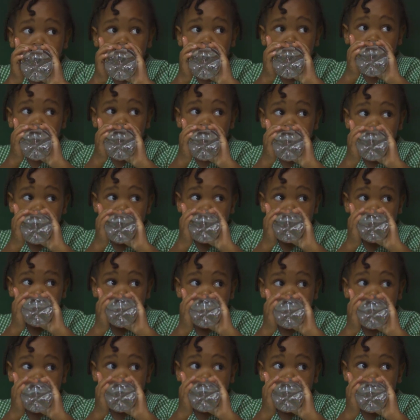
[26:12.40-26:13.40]
The body
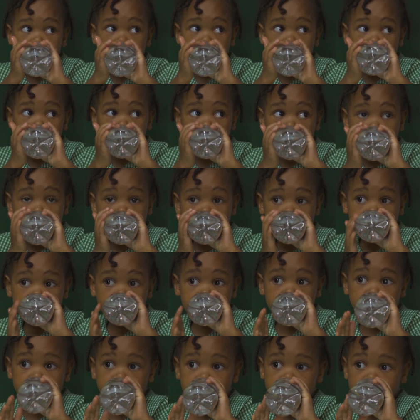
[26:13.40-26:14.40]
also needs water,
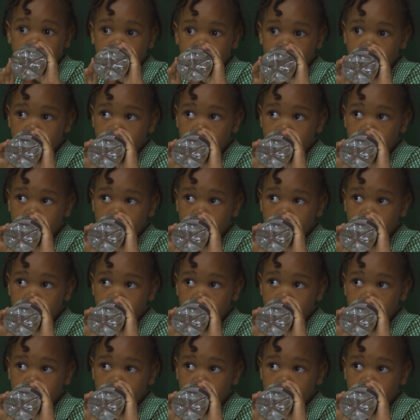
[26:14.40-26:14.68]
which